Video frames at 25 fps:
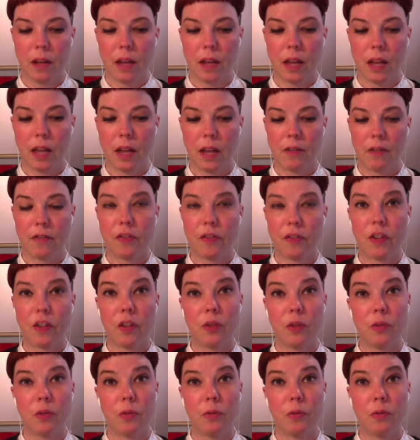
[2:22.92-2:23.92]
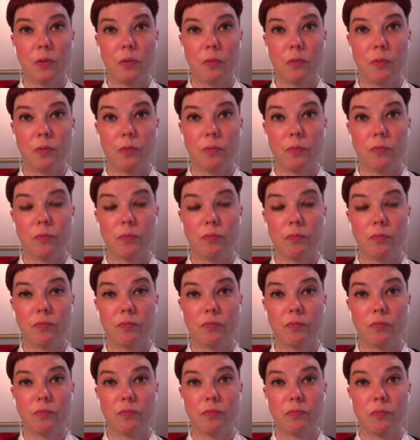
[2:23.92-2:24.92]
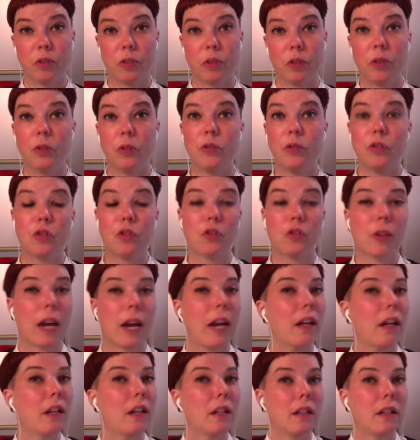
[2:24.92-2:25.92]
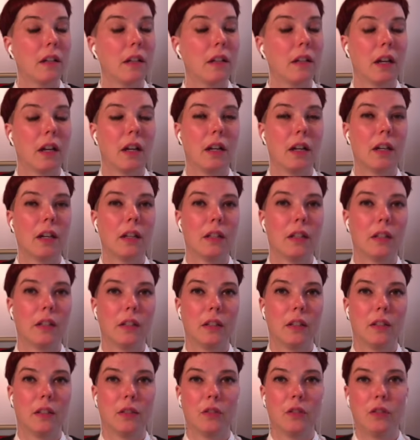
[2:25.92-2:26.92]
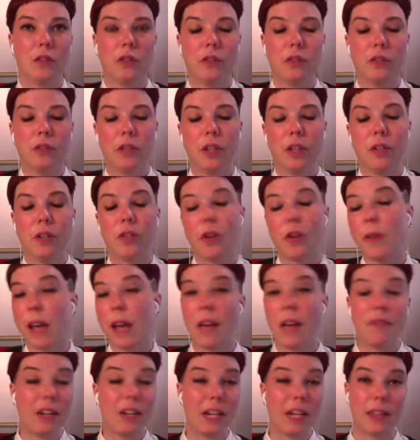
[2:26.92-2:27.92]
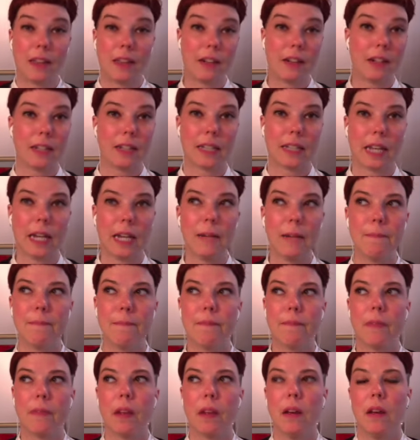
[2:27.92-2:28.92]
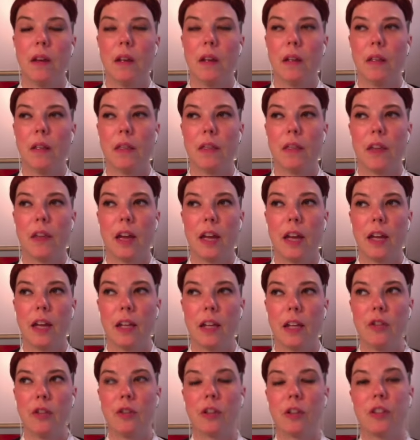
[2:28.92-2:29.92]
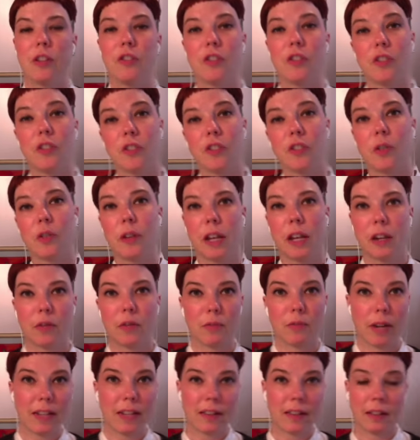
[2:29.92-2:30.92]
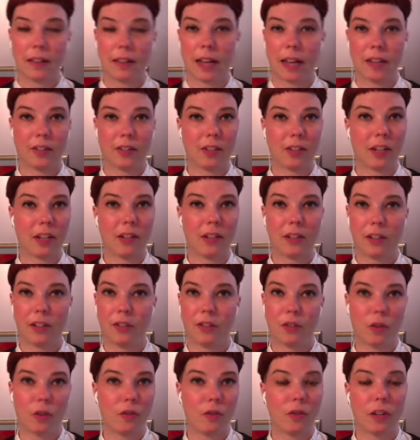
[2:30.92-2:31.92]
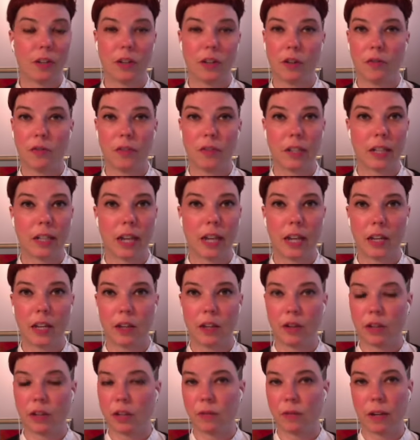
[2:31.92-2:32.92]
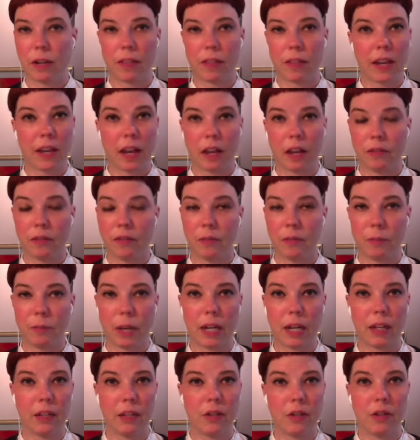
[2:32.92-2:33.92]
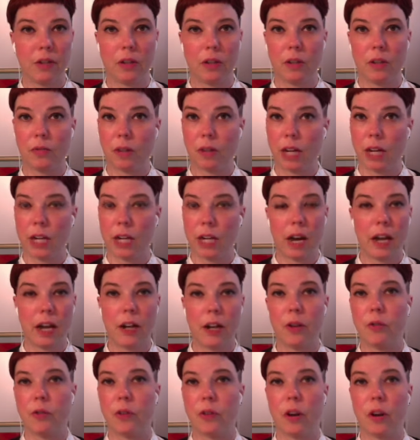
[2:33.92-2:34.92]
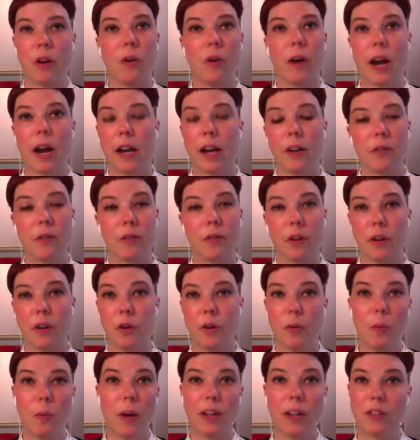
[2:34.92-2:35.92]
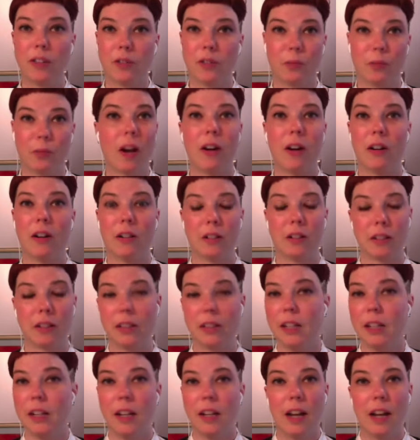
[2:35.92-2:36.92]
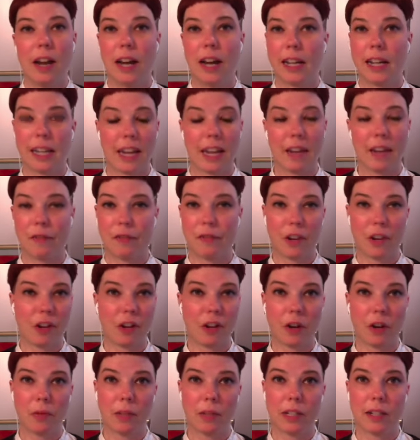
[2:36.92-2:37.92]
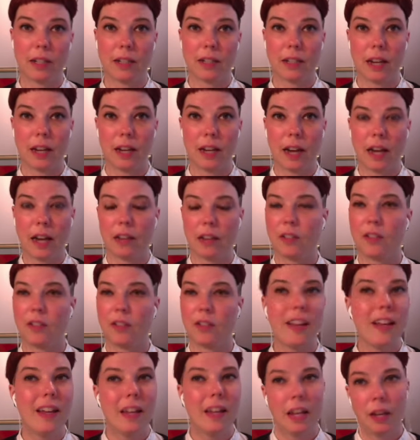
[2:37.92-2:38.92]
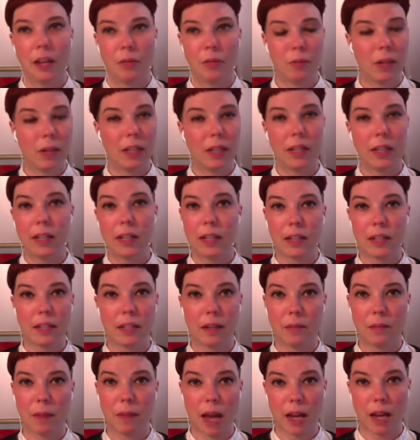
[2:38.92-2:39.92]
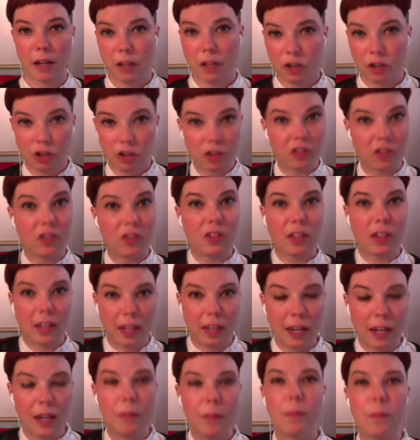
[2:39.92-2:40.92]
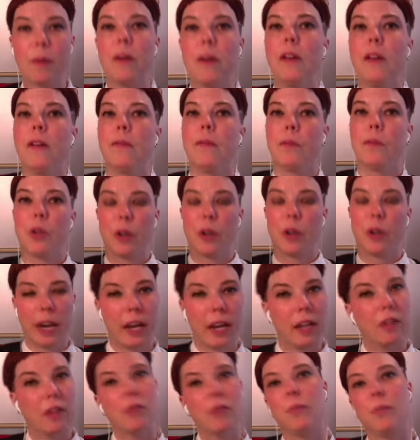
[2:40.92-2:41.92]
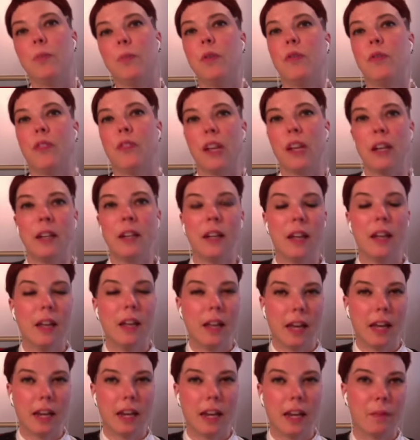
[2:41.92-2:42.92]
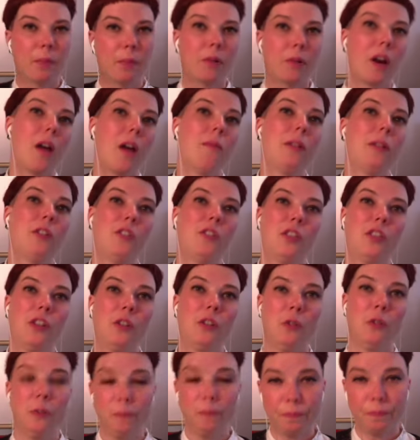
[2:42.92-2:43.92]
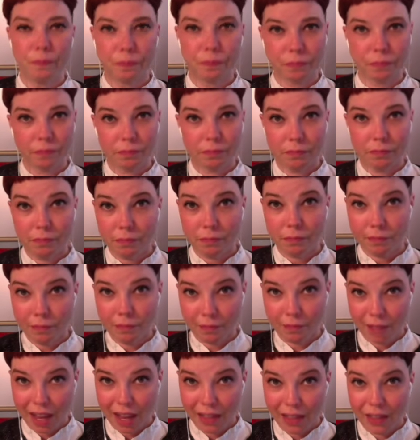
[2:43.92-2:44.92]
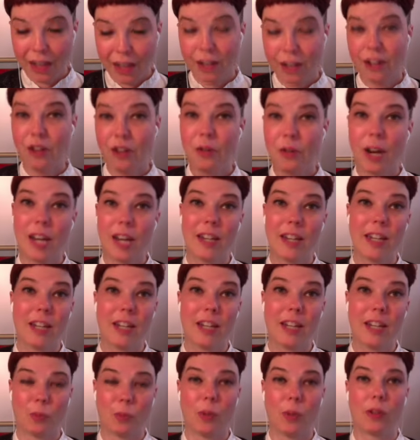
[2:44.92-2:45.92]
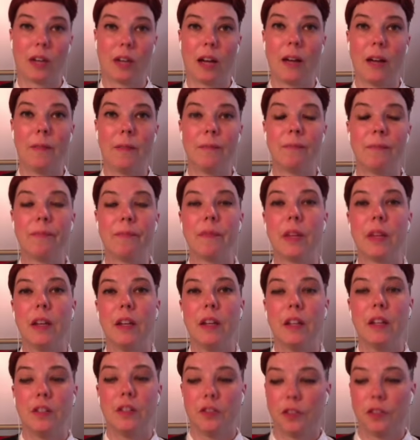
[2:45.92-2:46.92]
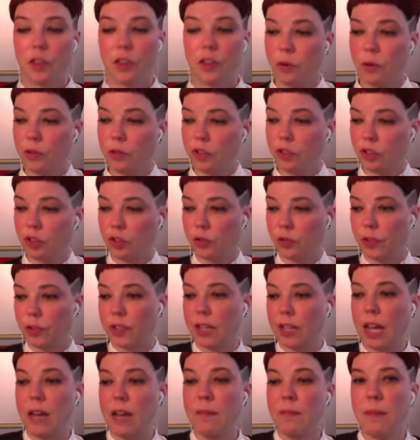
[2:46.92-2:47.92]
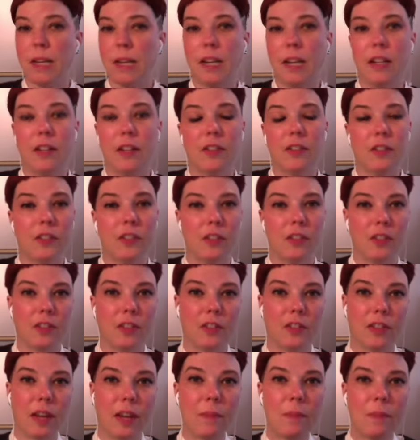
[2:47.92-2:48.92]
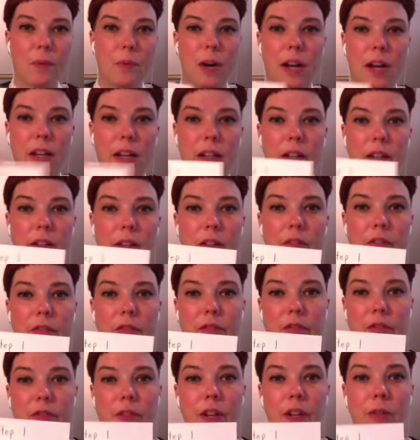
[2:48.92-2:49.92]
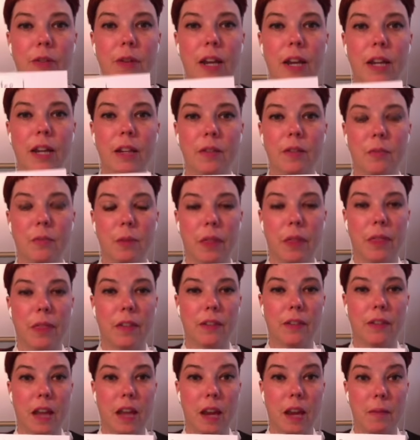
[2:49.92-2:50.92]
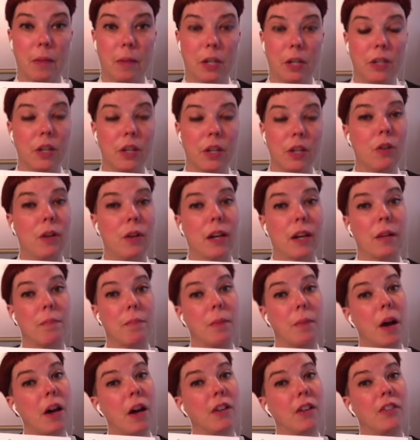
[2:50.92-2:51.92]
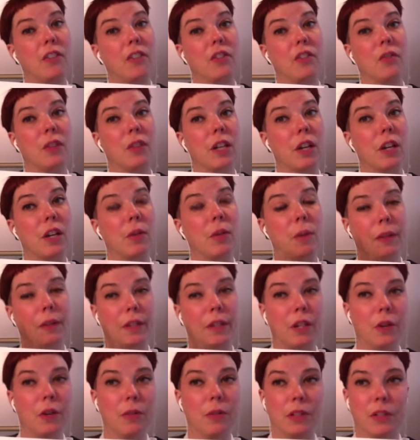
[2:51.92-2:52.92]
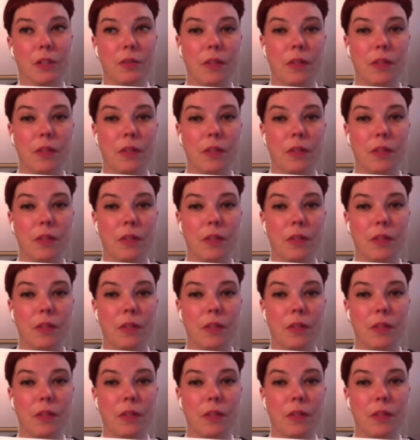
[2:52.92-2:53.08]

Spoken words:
if you lose track, you don't have anything to say, then you can just go ahead and write the last sentence over and over again. You can write the alphabet. You can write, I don't know what's wrong. I can't figure out what to say next. It really doesn't matter. Just keep your hand moving, and I promise you that new ideas will come. So just for 10 minutes, step 1, free write with the timer. You can go ahead and pause this video while you go and do